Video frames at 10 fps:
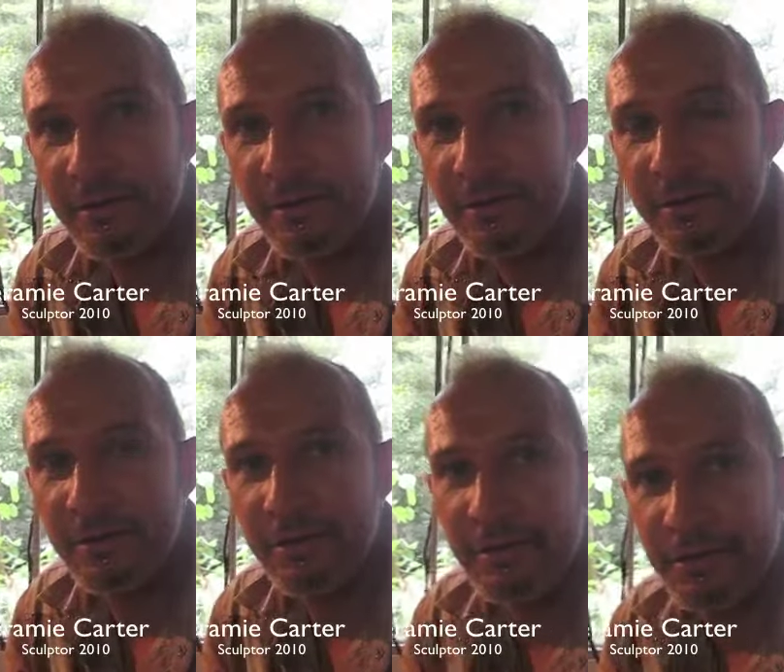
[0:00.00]
art
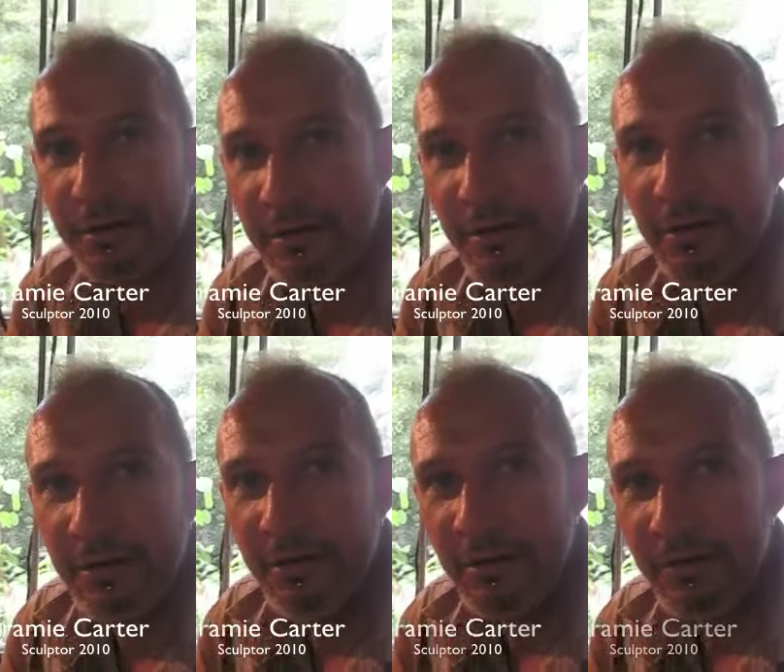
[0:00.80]
career this
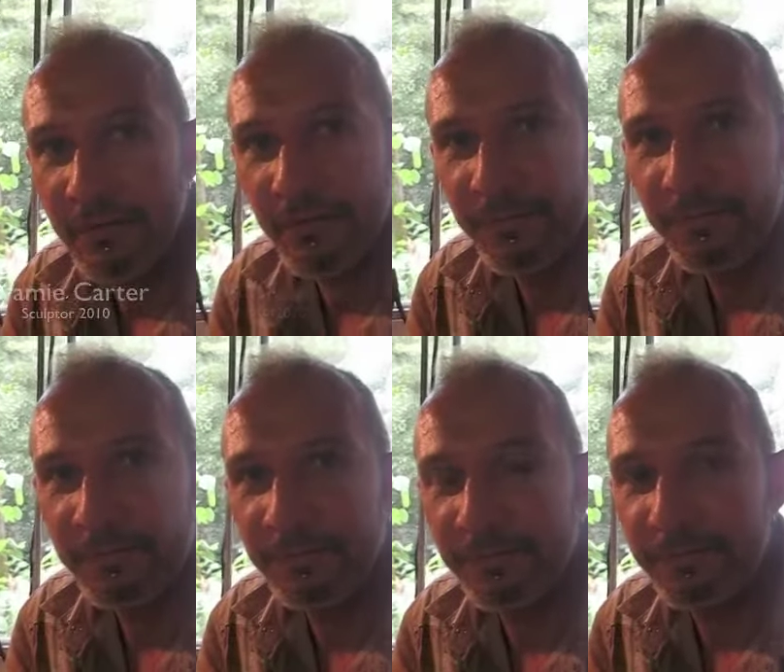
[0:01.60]
year,
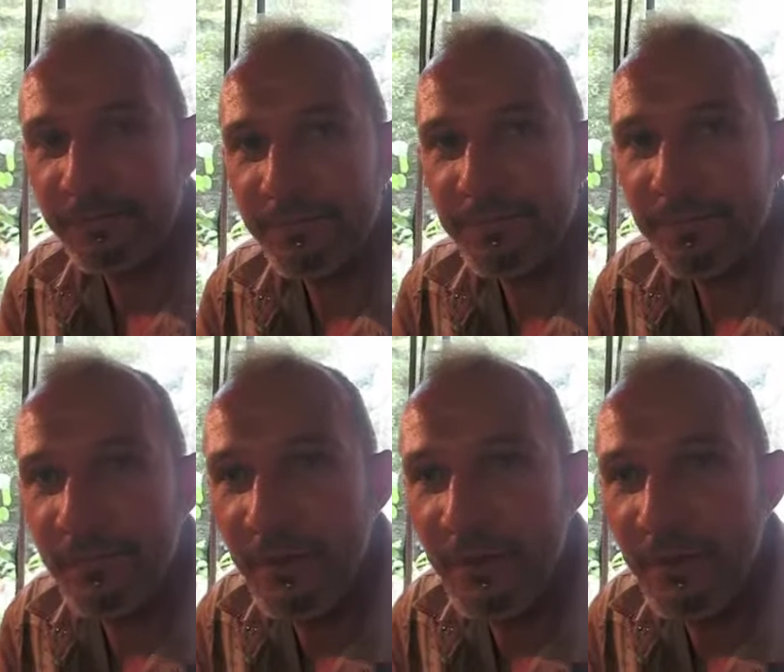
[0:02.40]
2010?